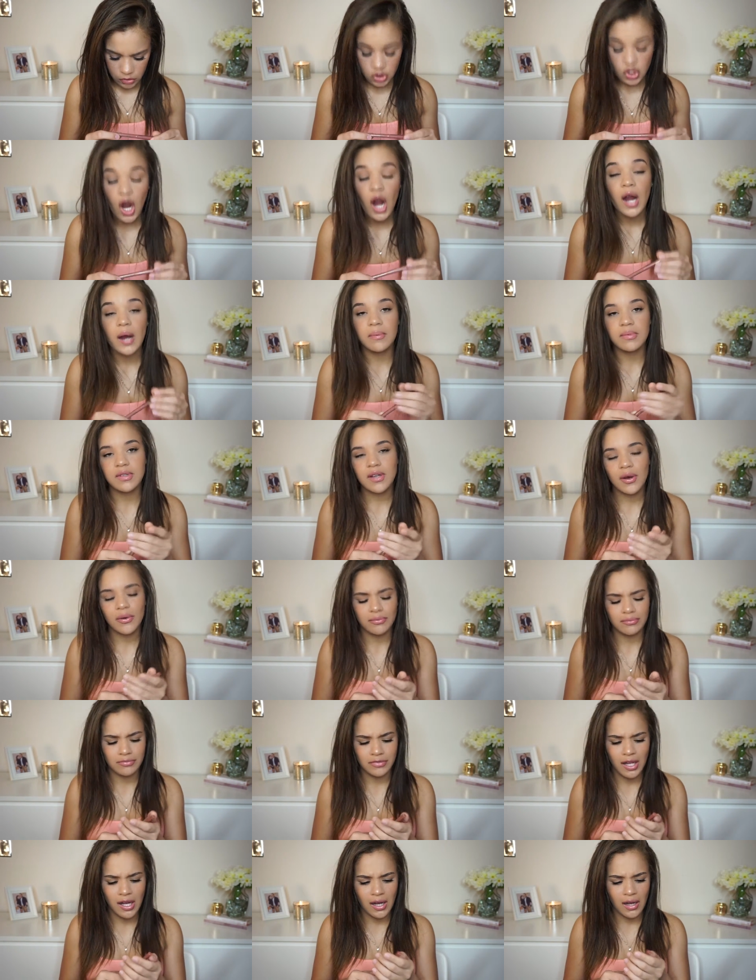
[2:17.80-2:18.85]
Charmed.
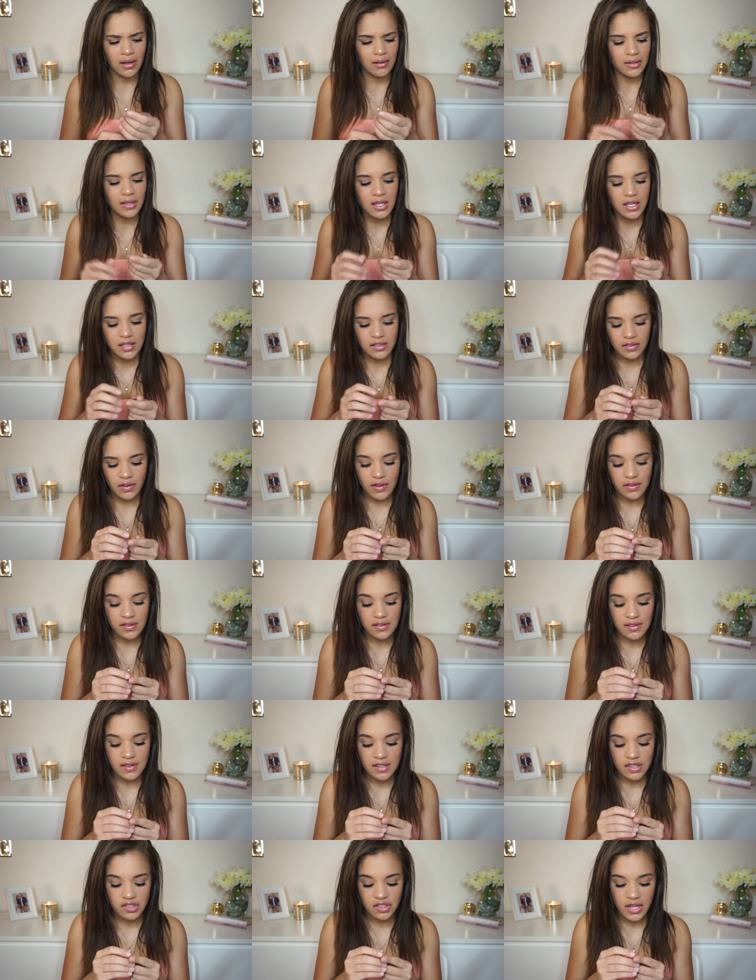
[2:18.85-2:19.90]
Oh, duh. So this
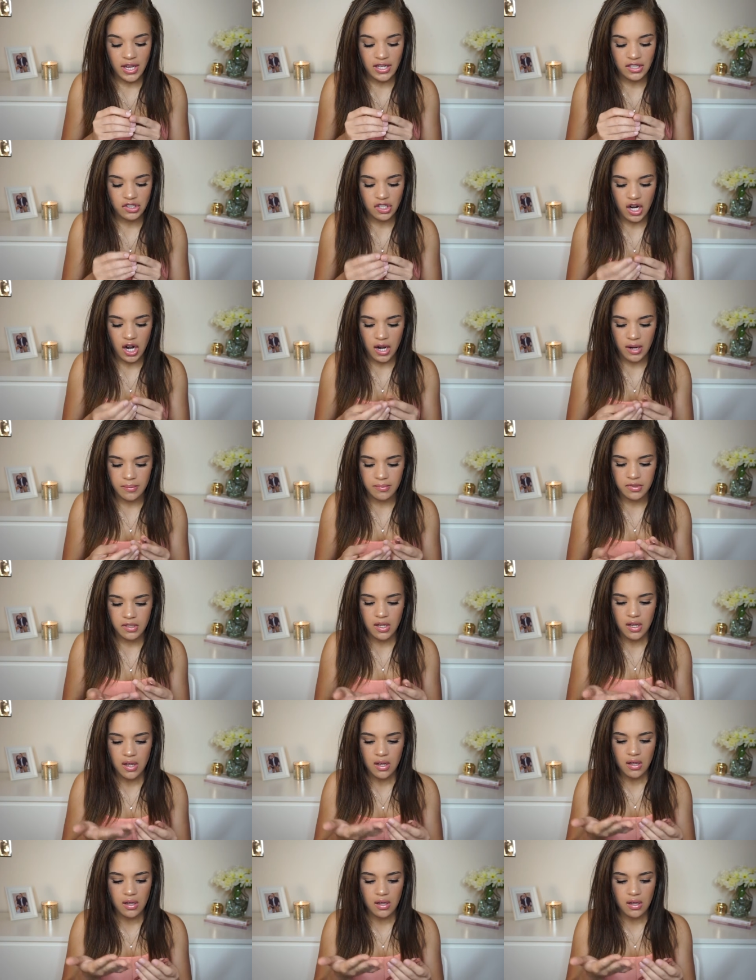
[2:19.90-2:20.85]
is in the shade Charmed.